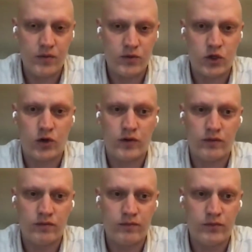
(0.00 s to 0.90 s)

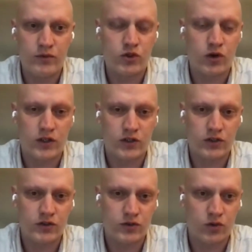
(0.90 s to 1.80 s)
certain
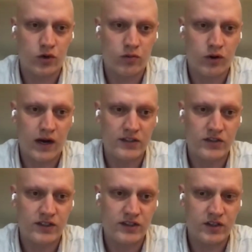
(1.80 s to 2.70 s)
structures or
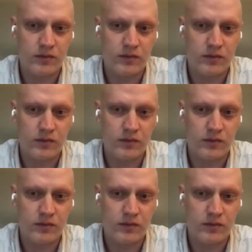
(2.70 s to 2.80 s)
processes